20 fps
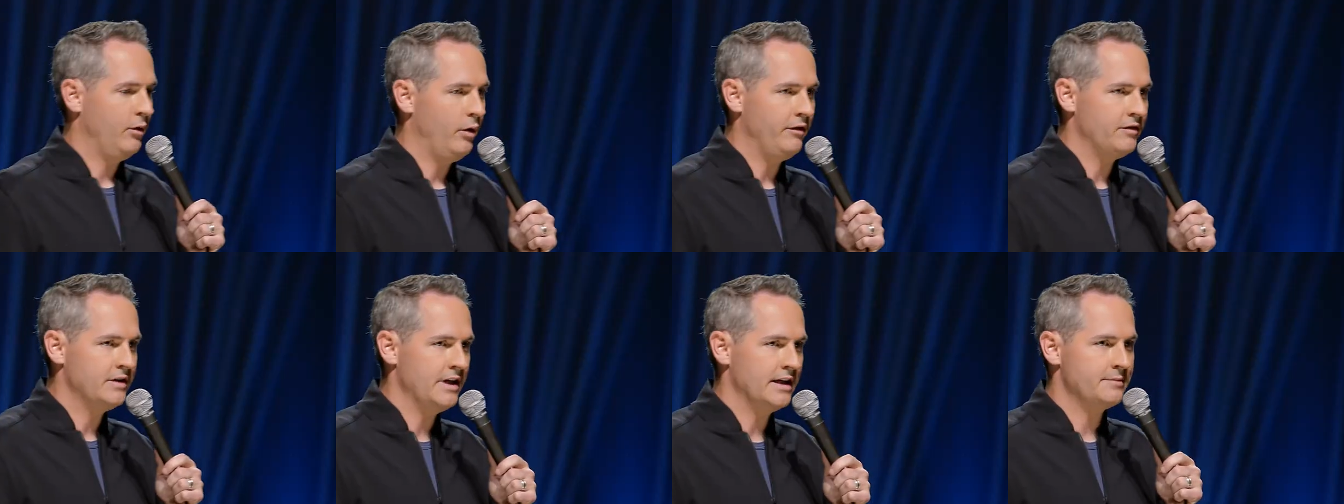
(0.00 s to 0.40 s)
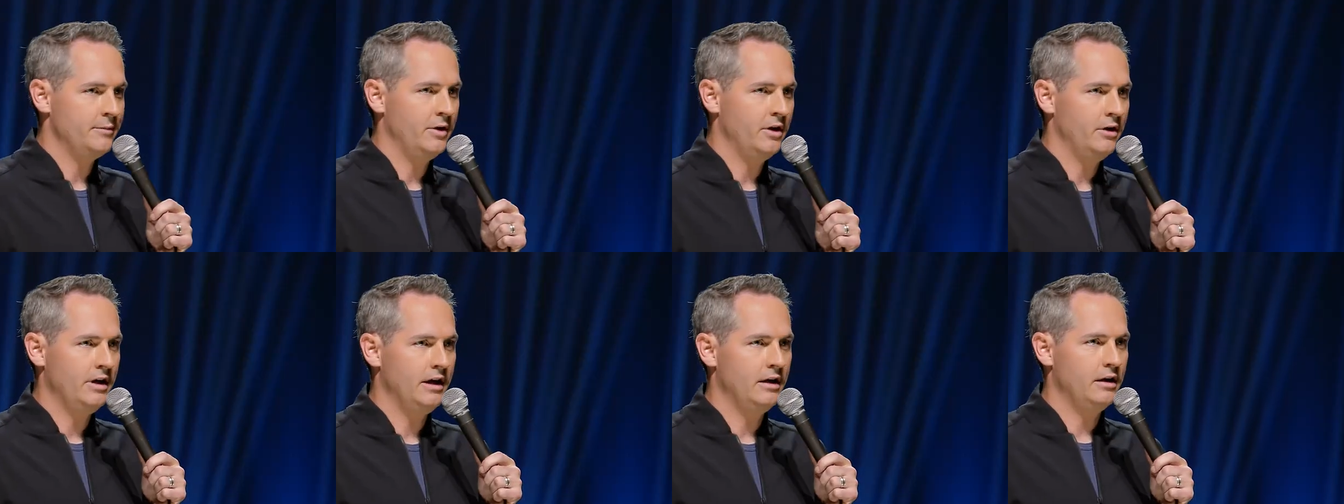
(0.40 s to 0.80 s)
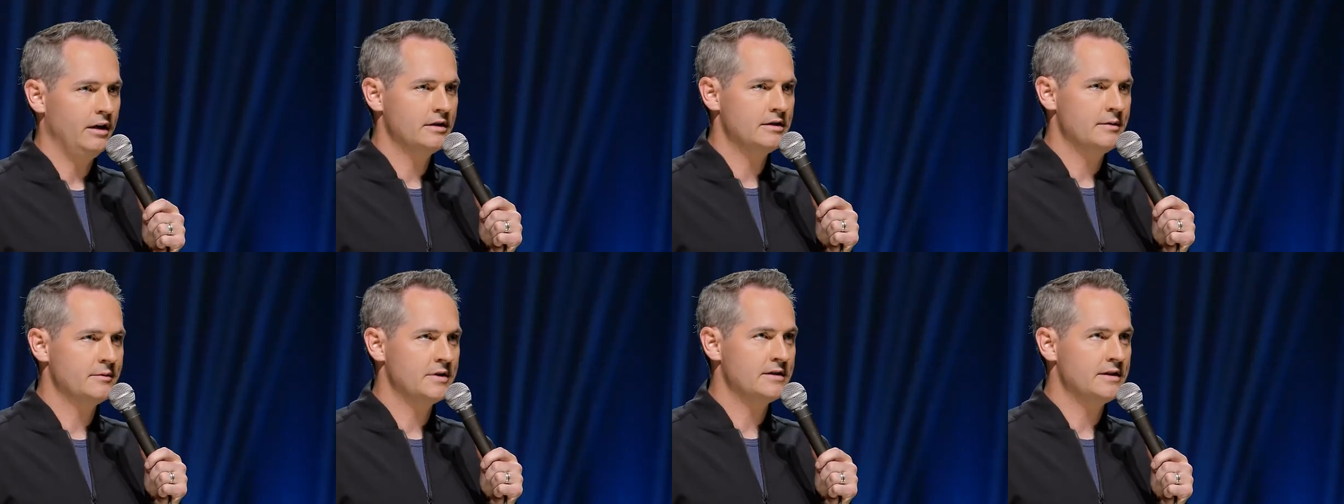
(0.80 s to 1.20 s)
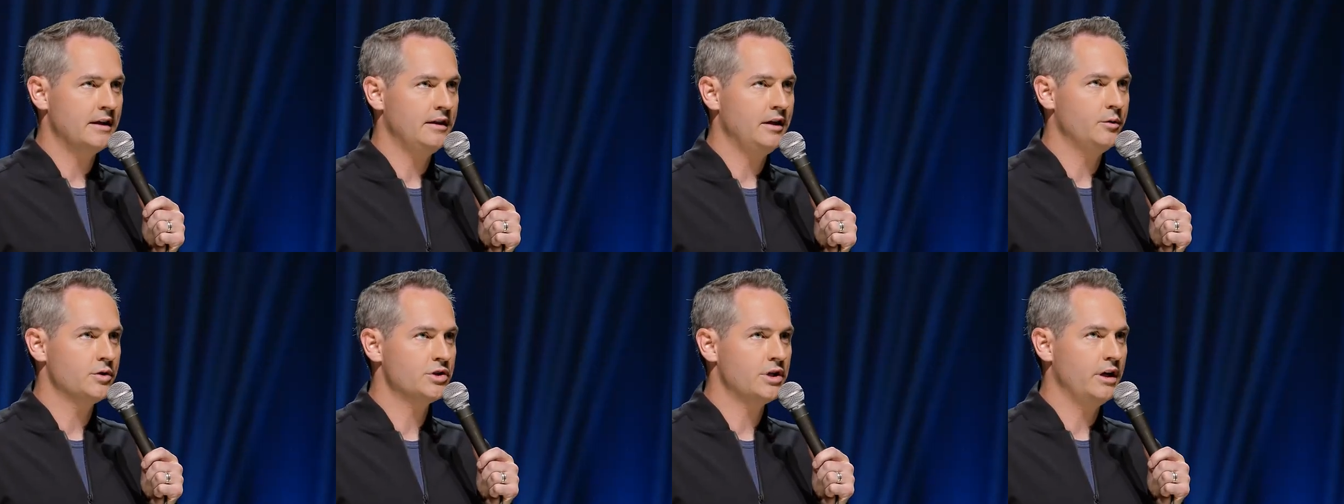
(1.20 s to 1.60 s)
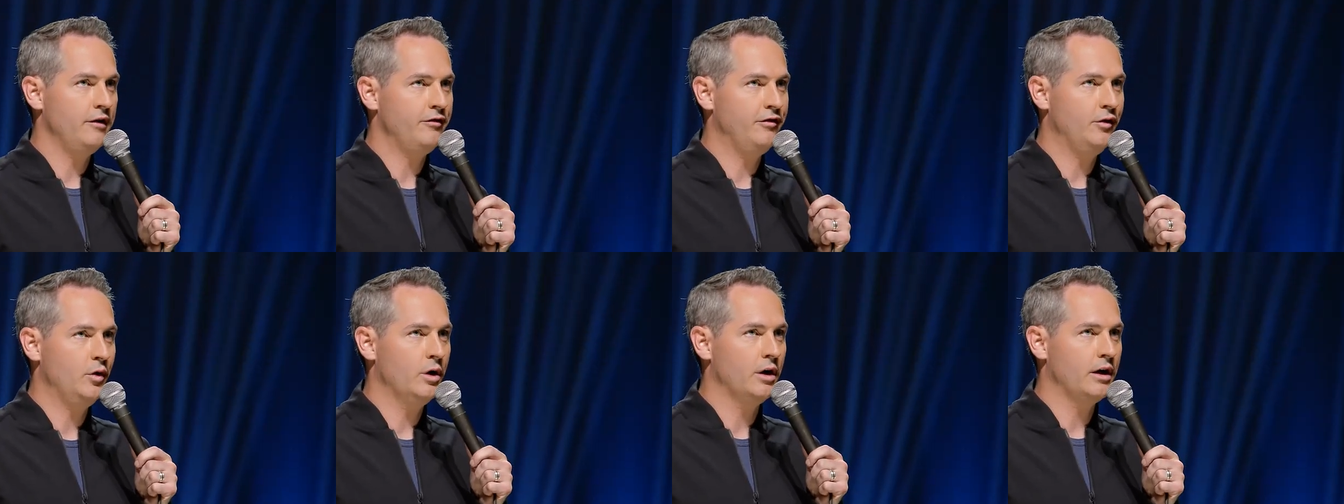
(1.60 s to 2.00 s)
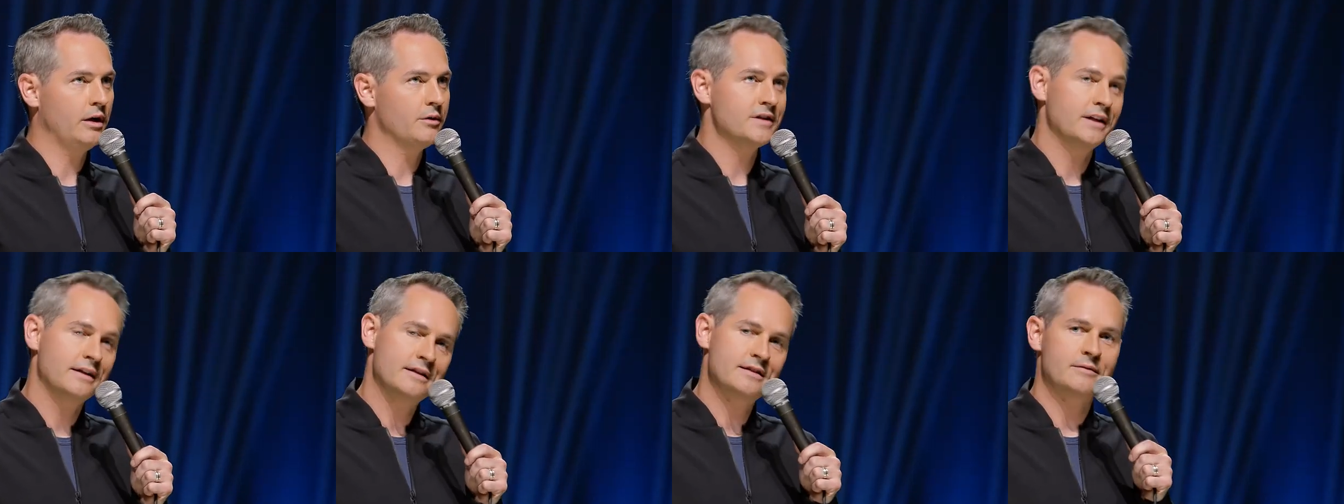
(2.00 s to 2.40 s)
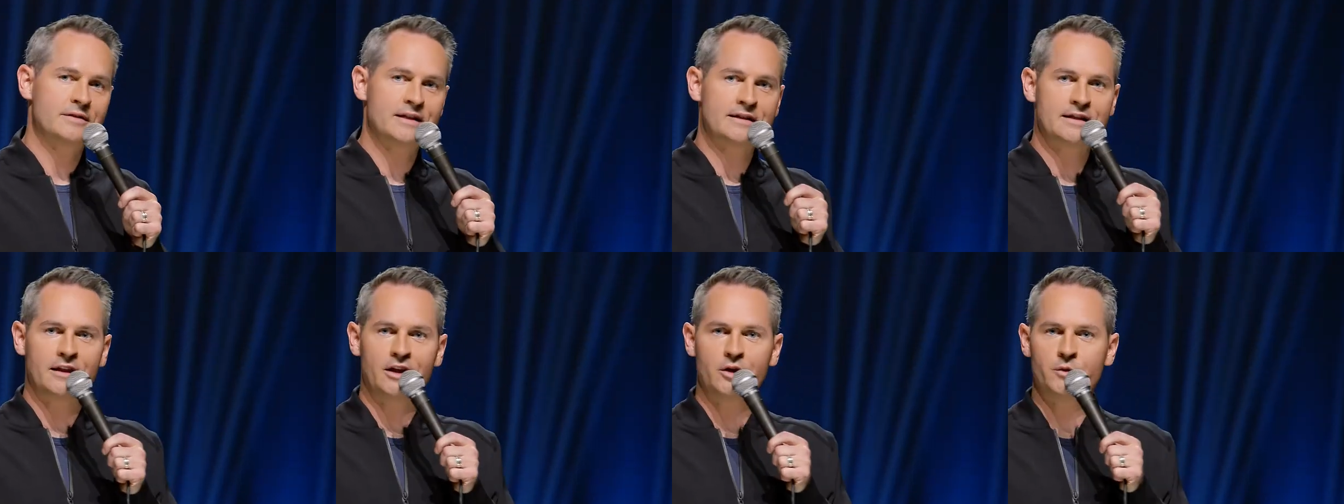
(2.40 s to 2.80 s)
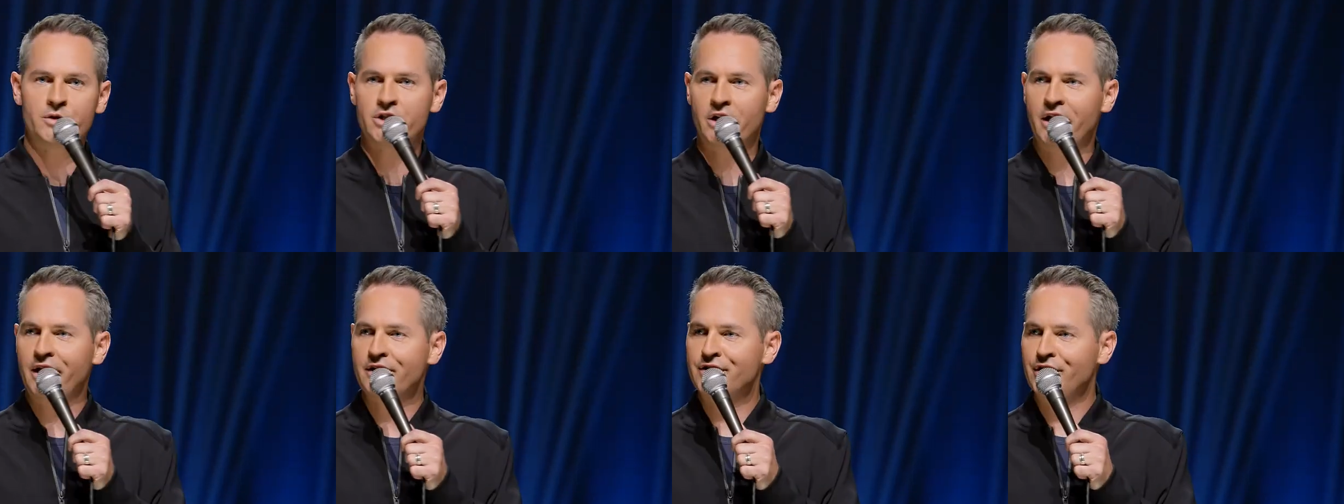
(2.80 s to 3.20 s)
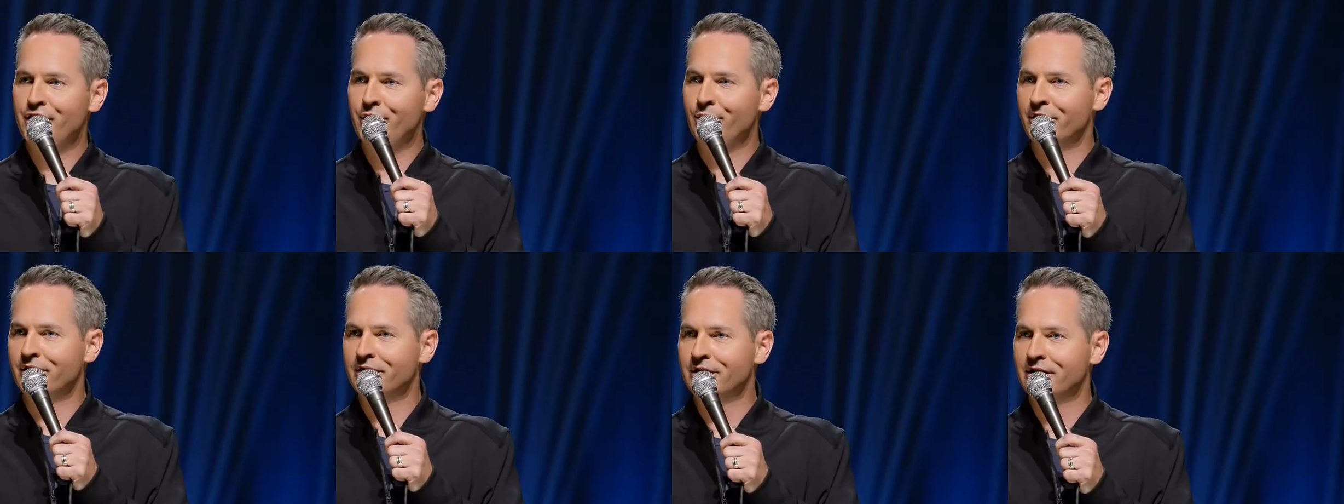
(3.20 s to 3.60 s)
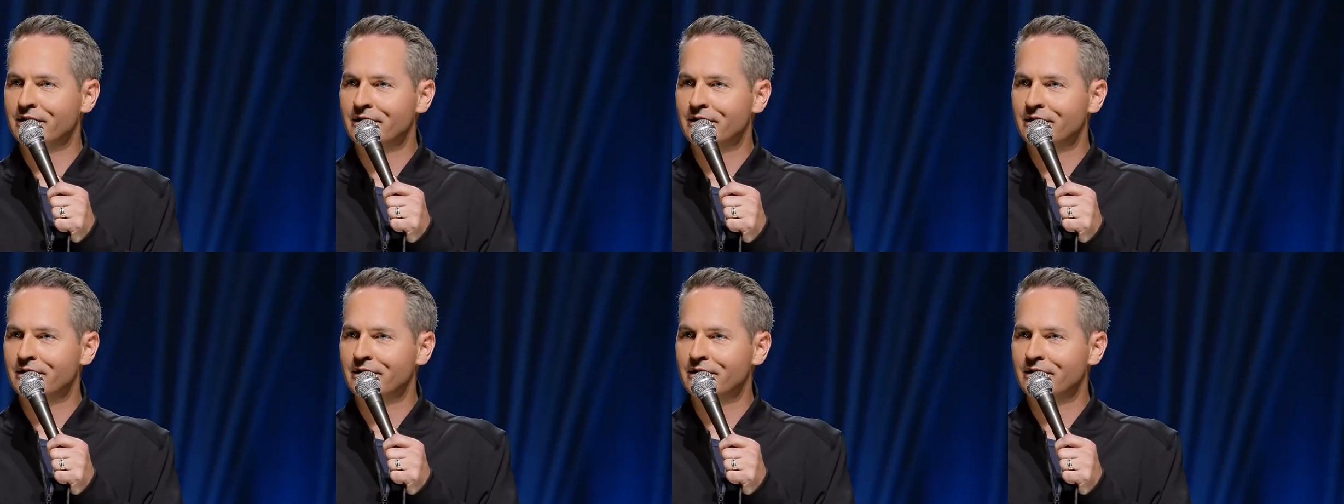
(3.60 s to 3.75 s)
My wife texted me the other day, like, sometimes I think we should have four. I was like, sometimes I think we should have two.